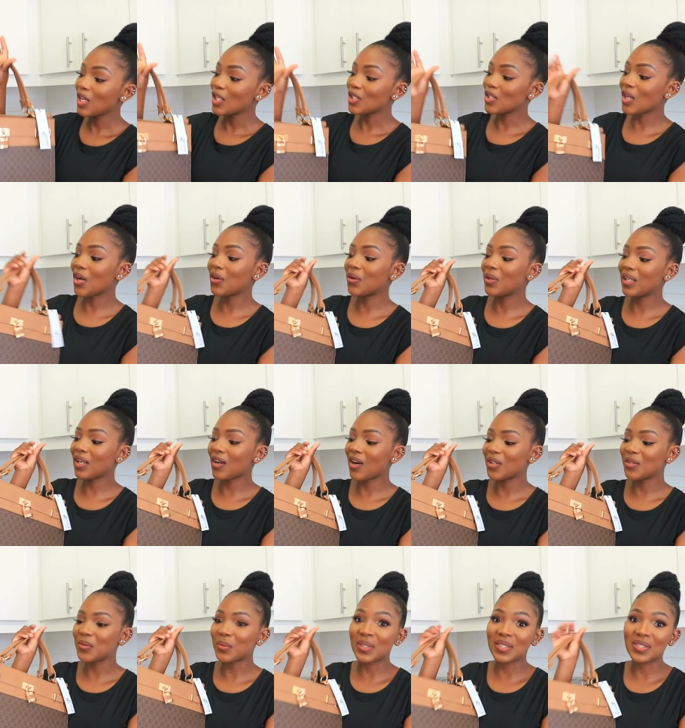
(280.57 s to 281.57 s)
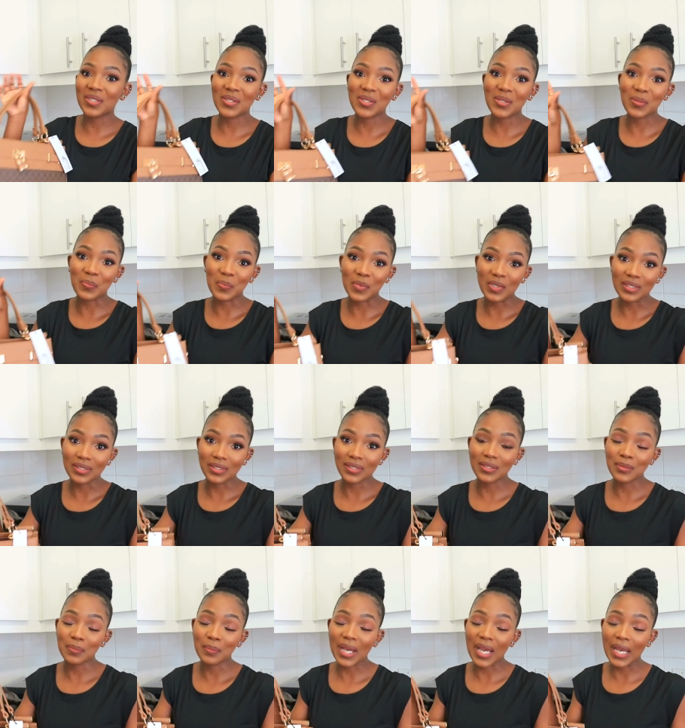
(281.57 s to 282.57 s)
So I really can't wait to
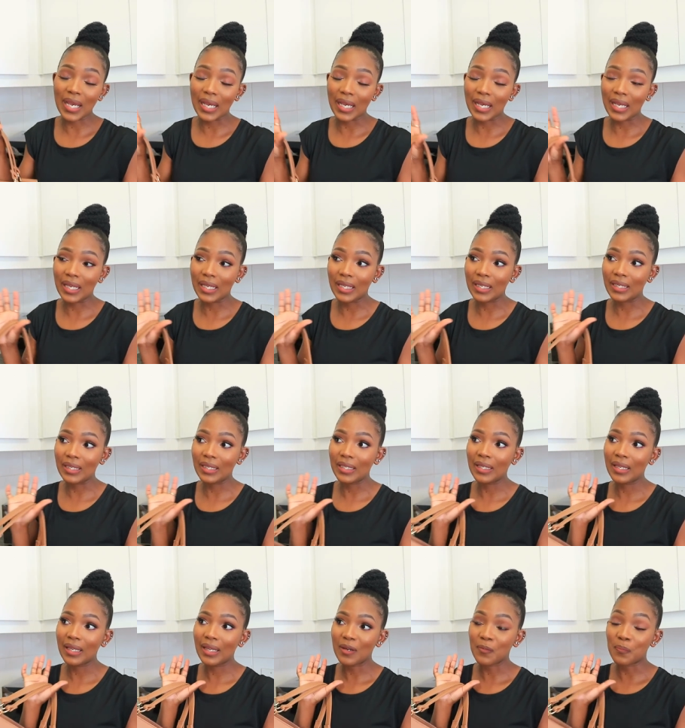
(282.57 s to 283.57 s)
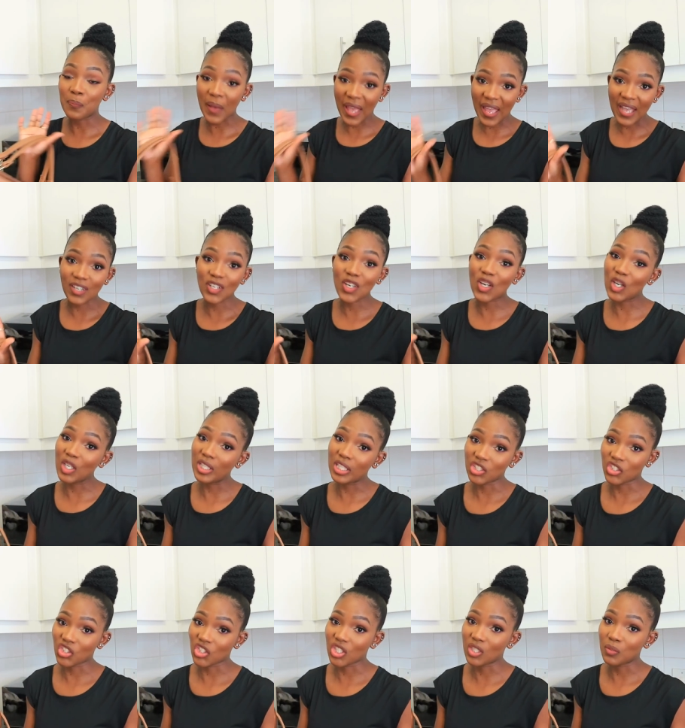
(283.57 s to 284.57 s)
build my bag
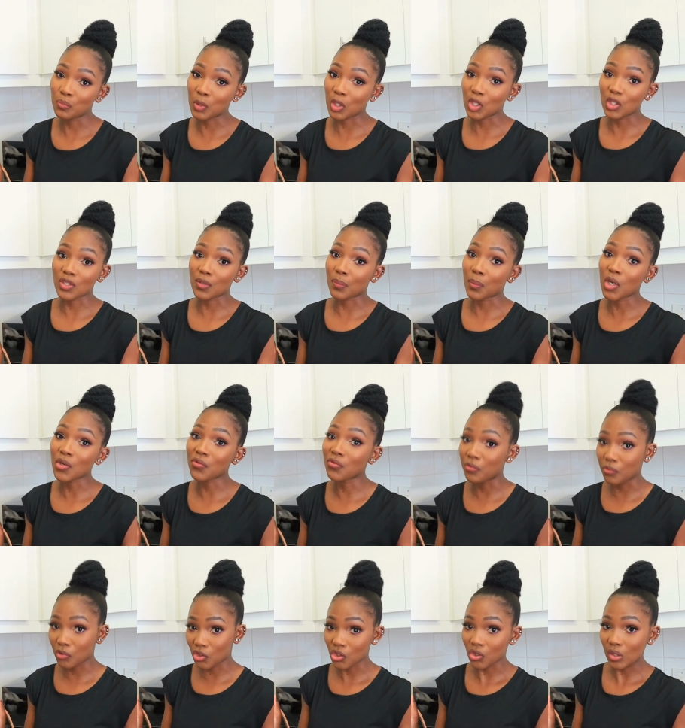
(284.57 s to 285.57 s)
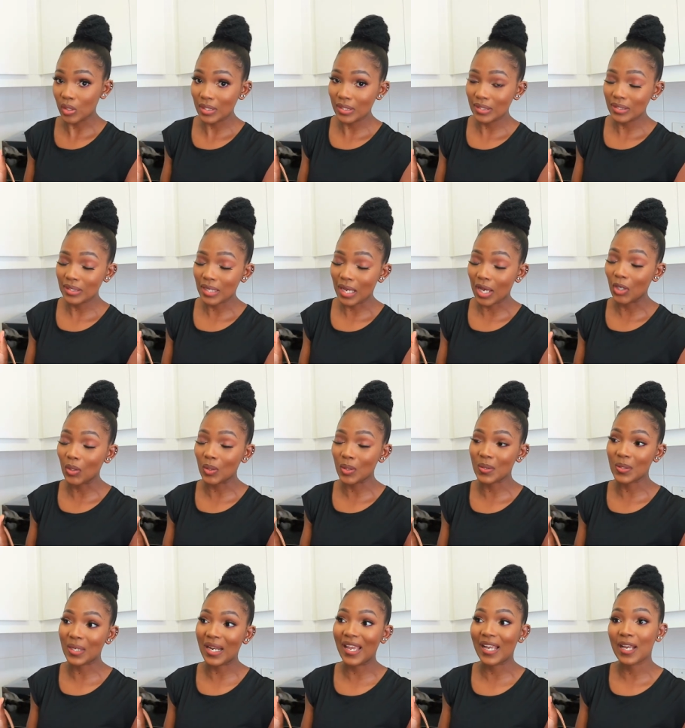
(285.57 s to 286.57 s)
collection because apart from shoes, I
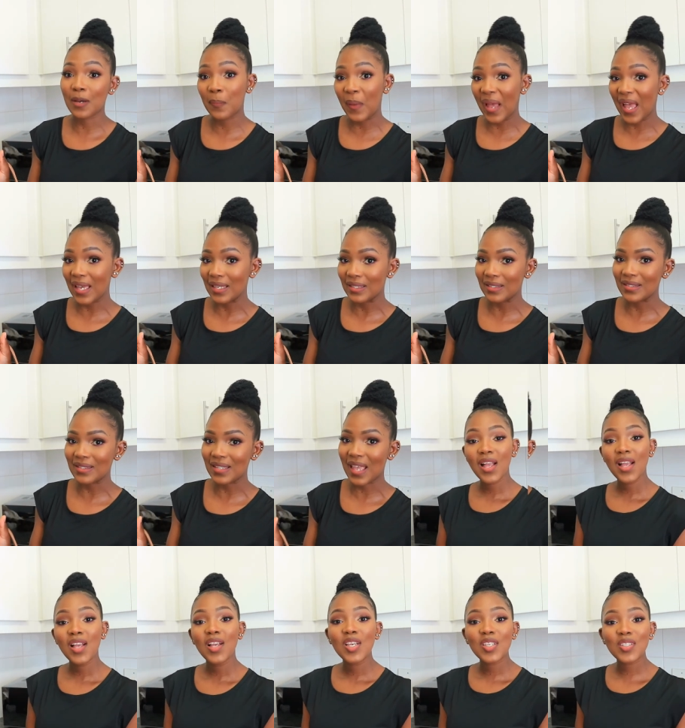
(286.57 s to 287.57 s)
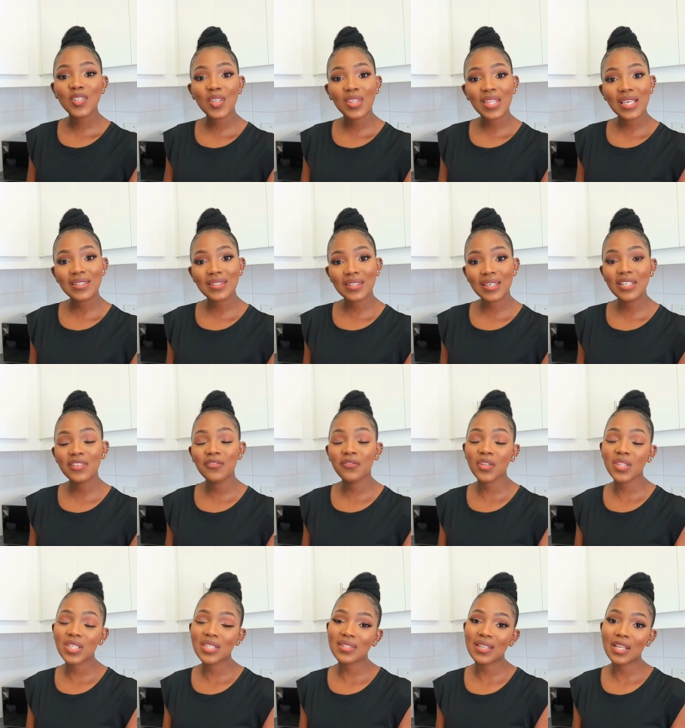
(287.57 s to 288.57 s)
also like bags. So that's it
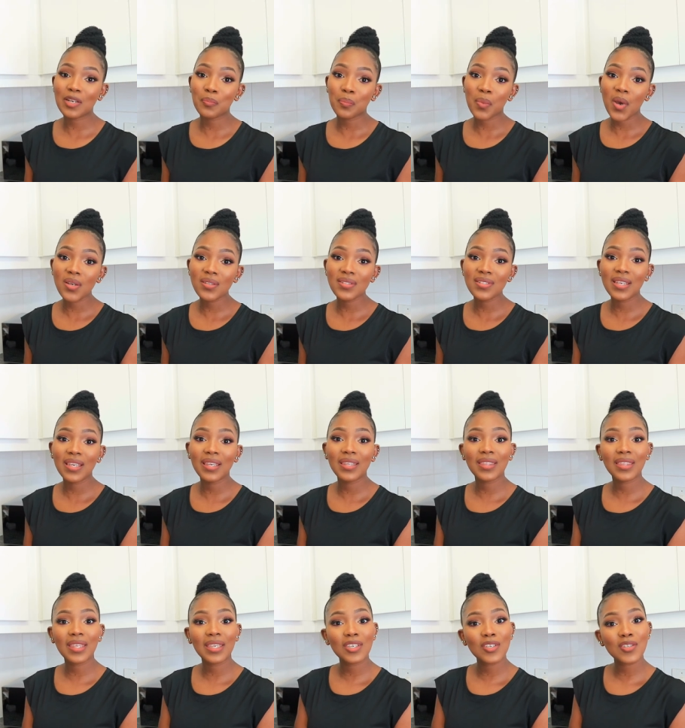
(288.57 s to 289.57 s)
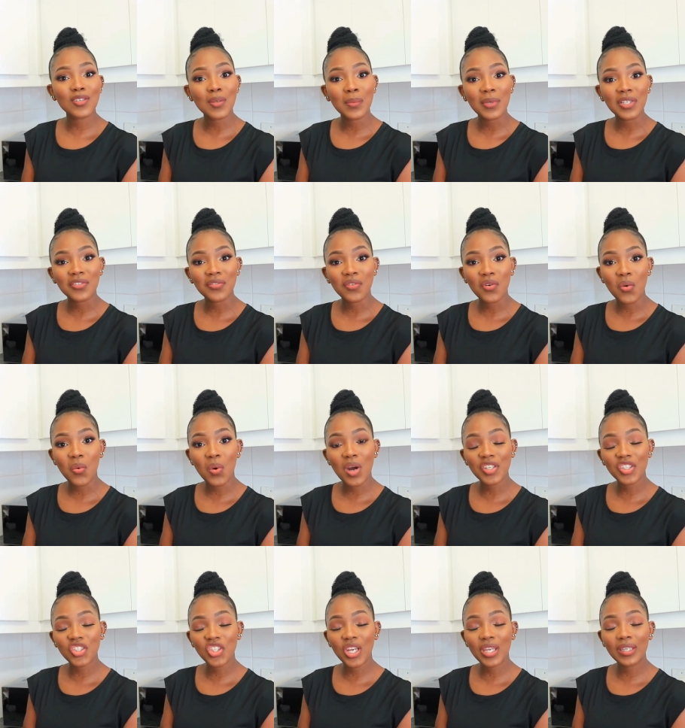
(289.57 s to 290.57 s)
for this unboxing. Thank you so much for
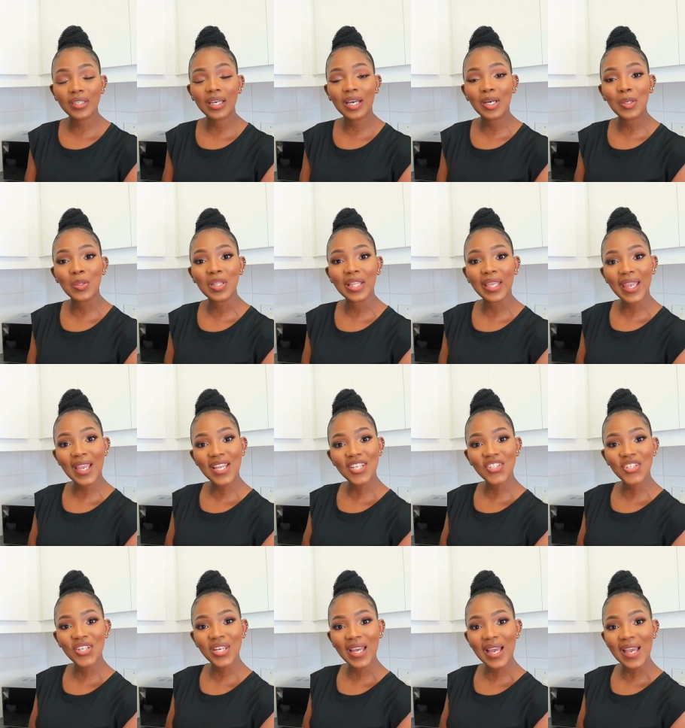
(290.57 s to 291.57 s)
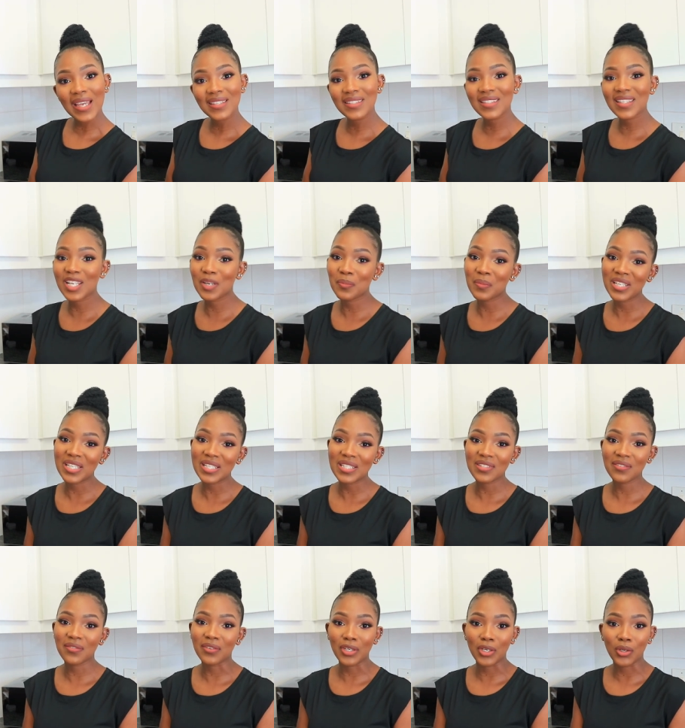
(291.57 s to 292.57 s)
watching. I will catch you guys in my
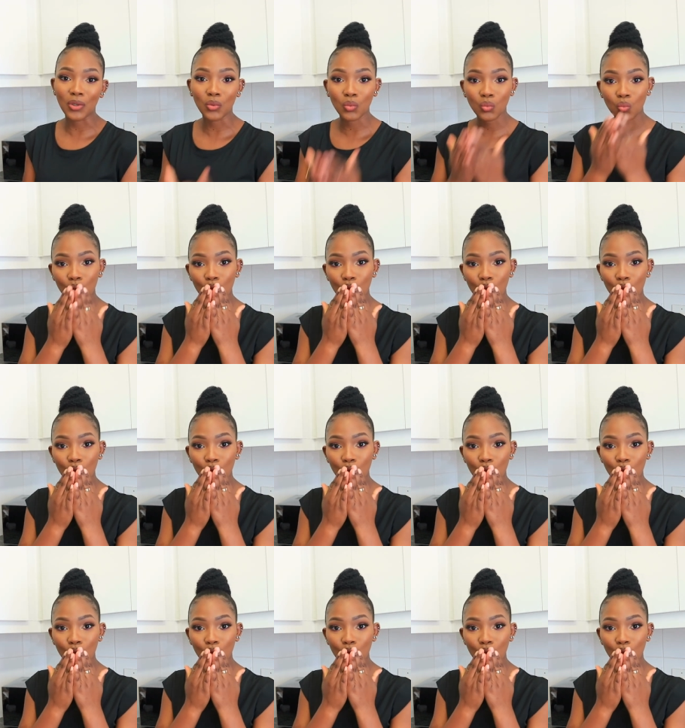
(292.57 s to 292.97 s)
next video.